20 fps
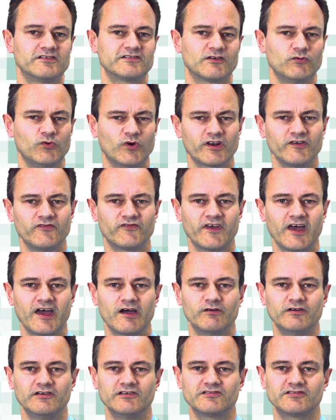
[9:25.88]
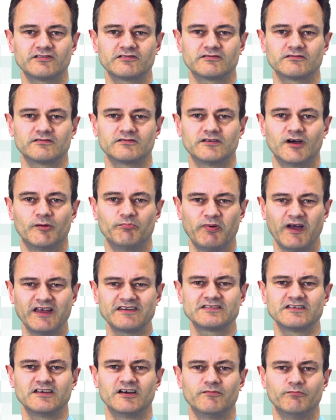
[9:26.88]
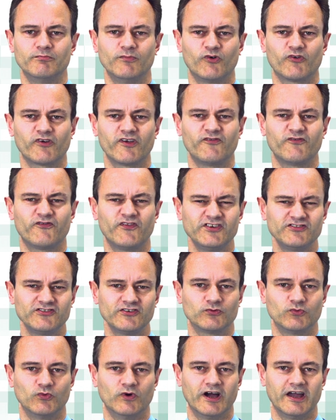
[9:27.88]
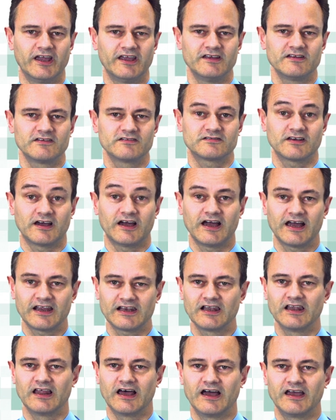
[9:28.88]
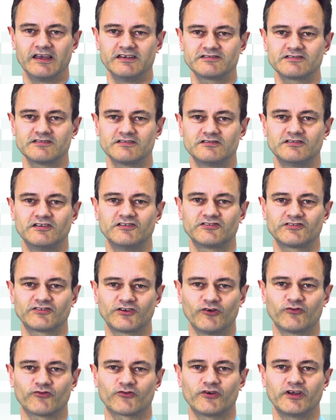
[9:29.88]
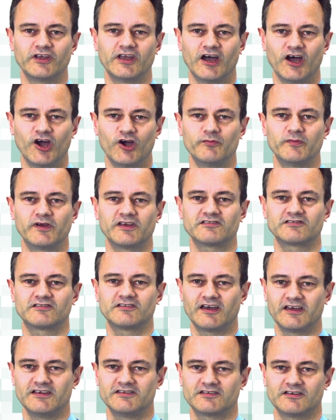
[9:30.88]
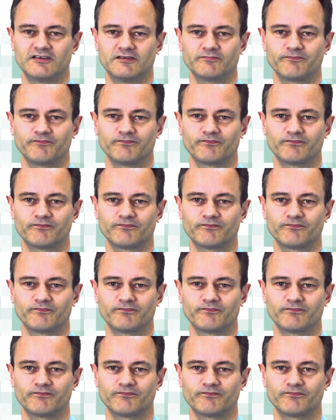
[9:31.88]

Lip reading: So what if there was a better, more efficient way to analyze Discovery Omics data?